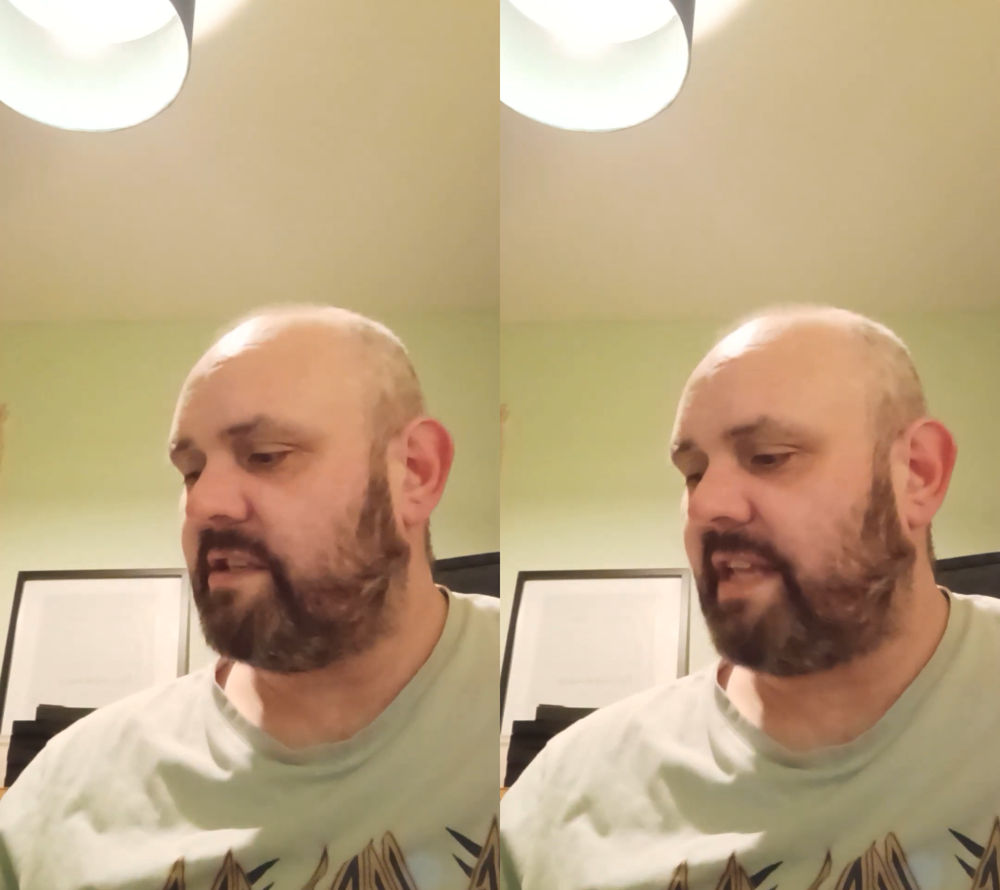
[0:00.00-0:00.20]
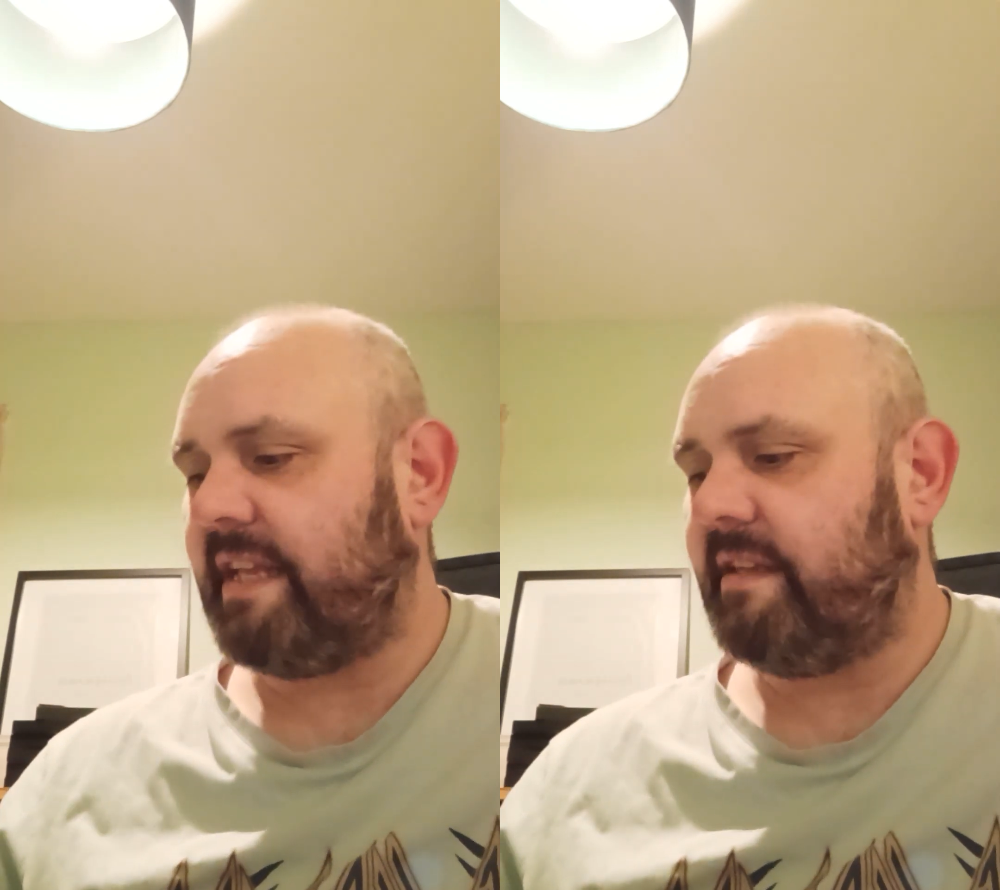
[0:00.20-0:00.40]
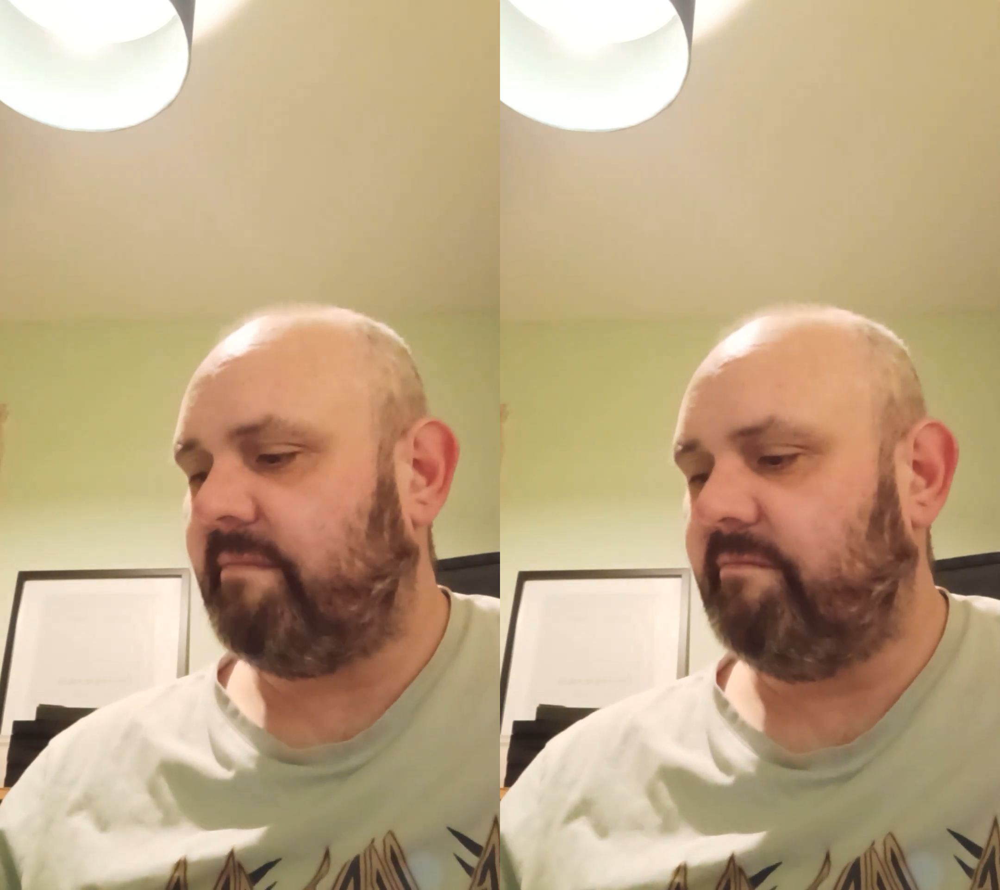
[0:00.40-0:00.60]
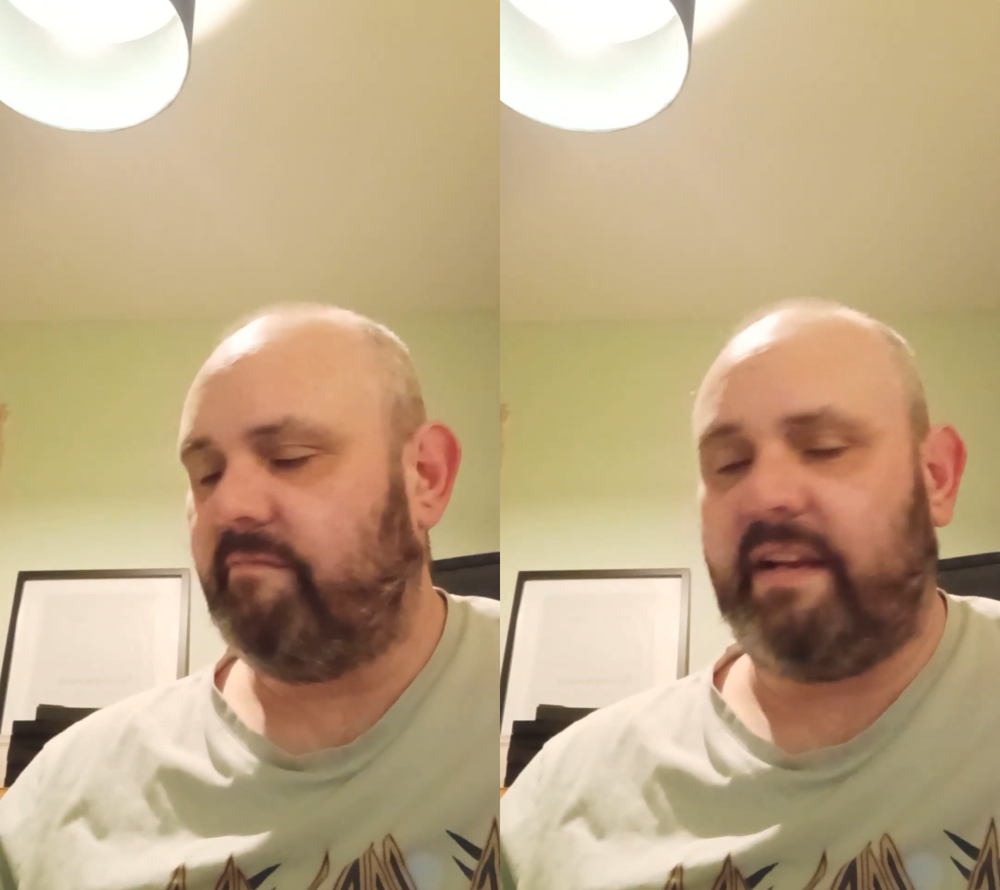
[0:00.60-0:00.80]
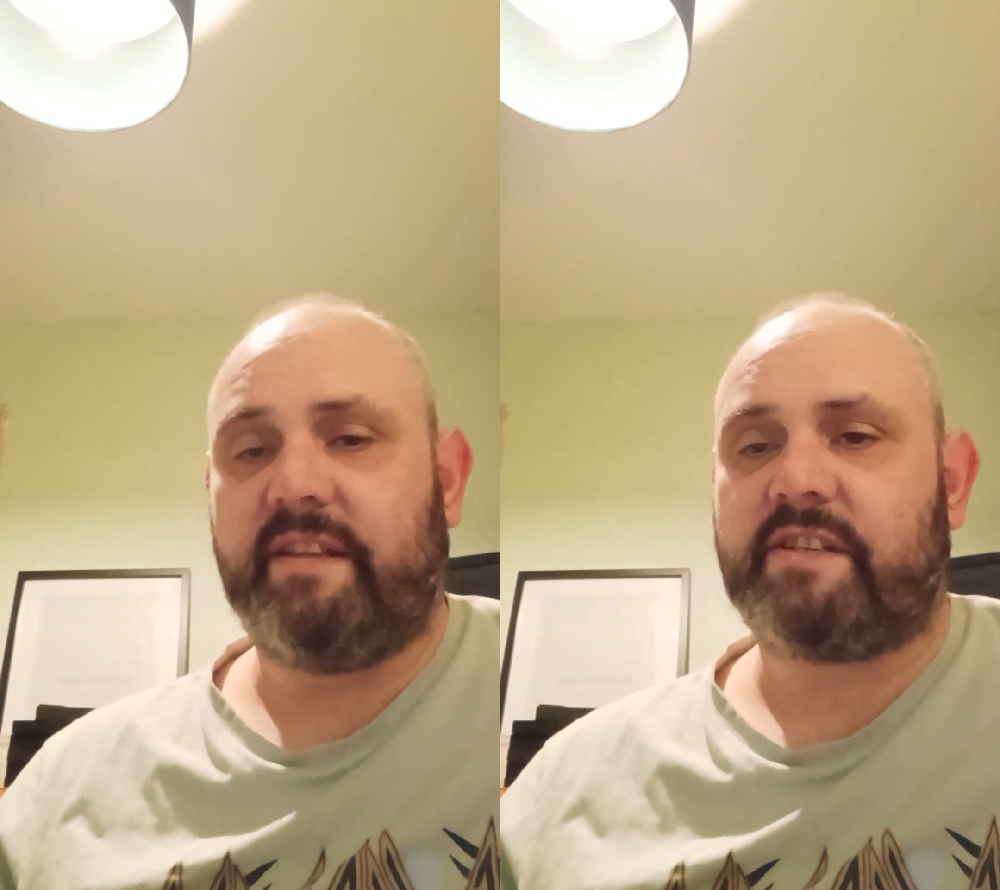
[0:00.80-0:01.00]
I just like
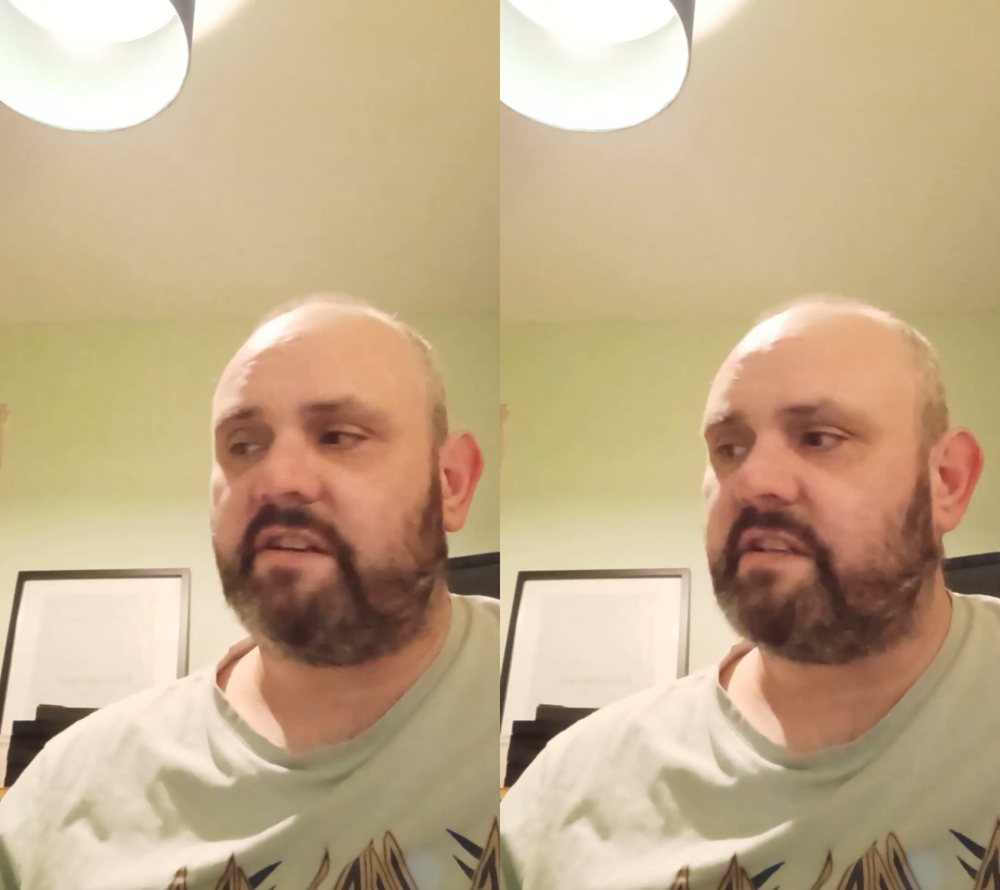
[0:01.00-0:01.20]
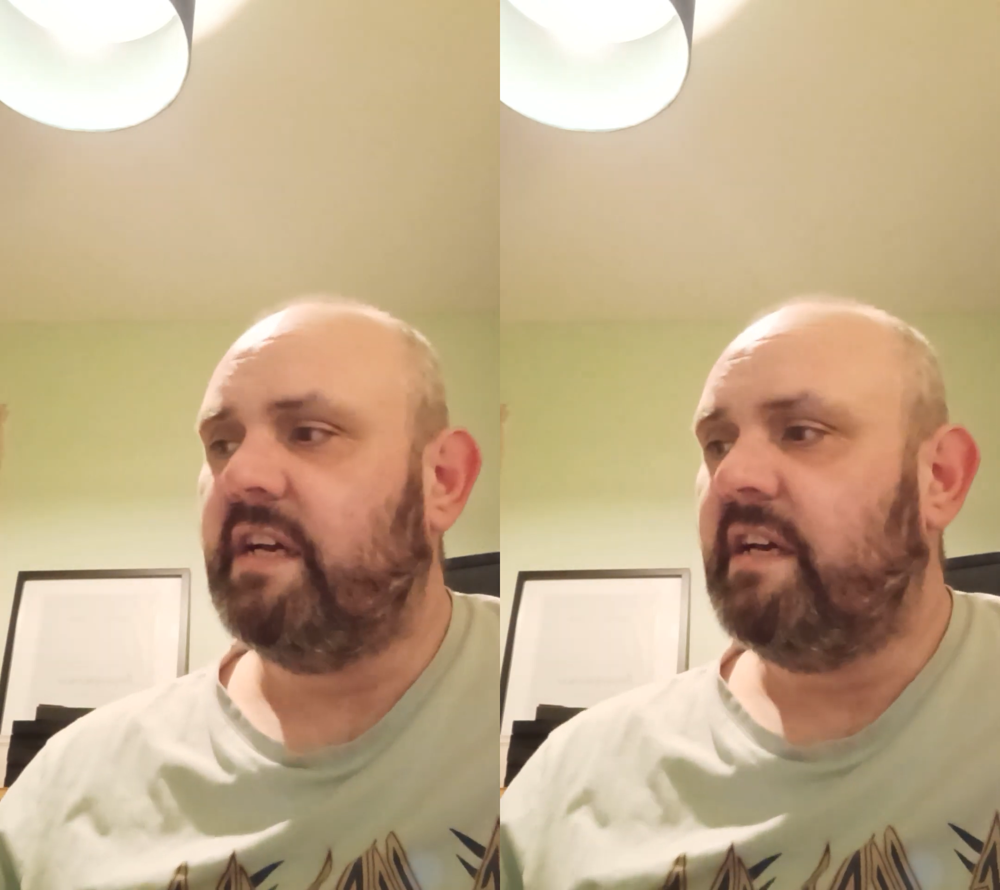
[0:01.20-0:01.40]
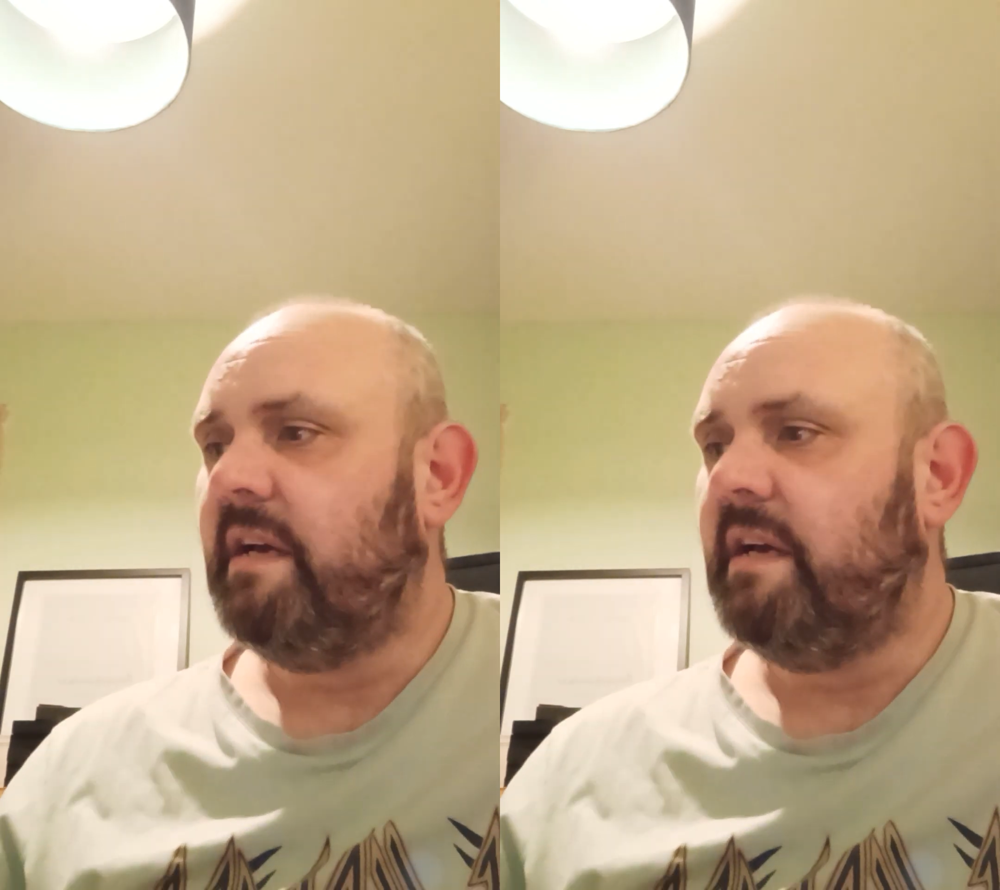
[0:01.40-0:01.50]
writing the songs.